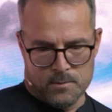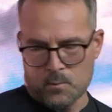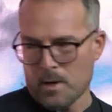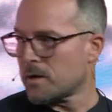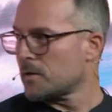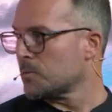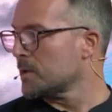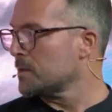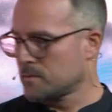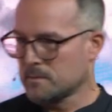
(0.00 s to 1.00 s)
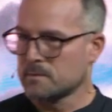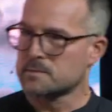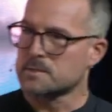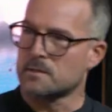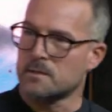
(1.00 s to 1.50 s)
know, why are we
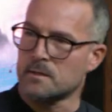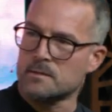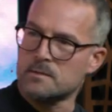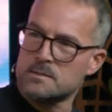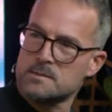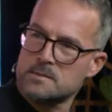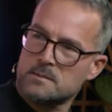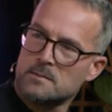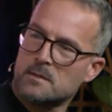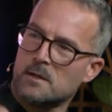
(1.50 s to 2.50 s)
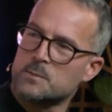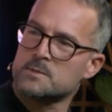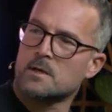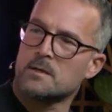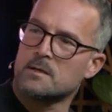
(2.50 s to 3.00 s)
staring at this
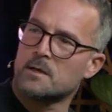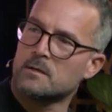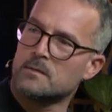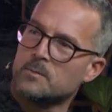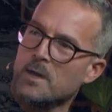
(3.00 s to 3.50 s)
upside down,